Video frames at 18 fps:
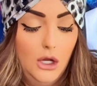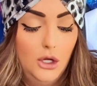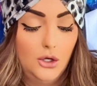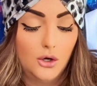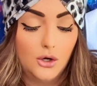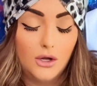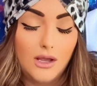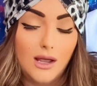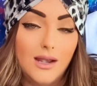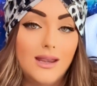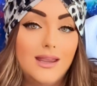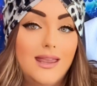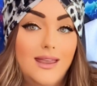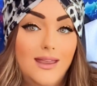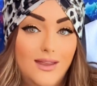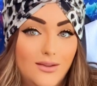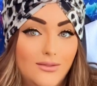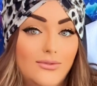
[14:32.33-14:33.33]
You're gonna
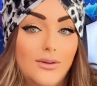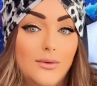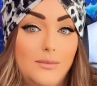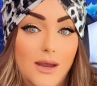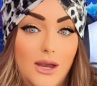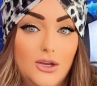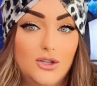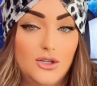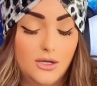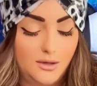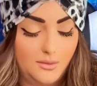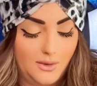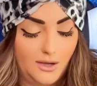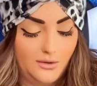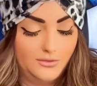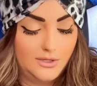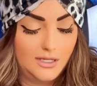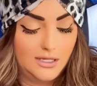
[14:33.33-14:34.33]
get information
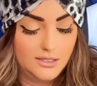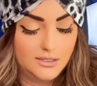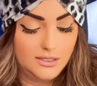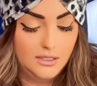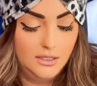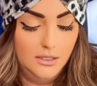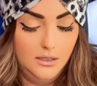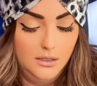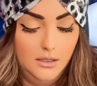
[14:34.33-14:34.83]
about this.